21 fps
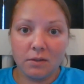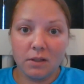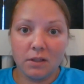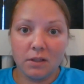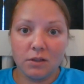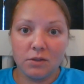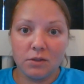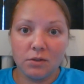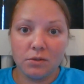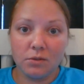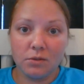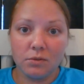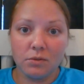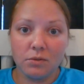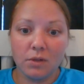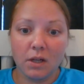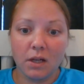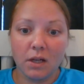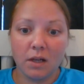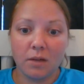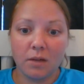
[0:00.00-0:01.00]
Did you
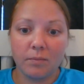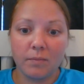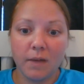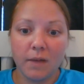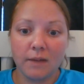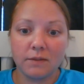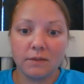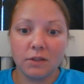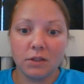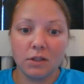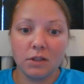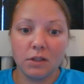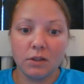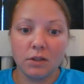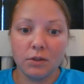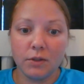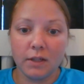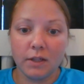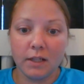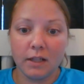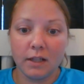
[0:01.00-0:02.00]
have to
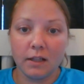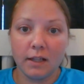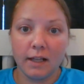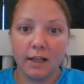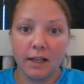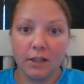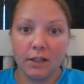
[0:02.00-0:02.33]
dilute it a lot?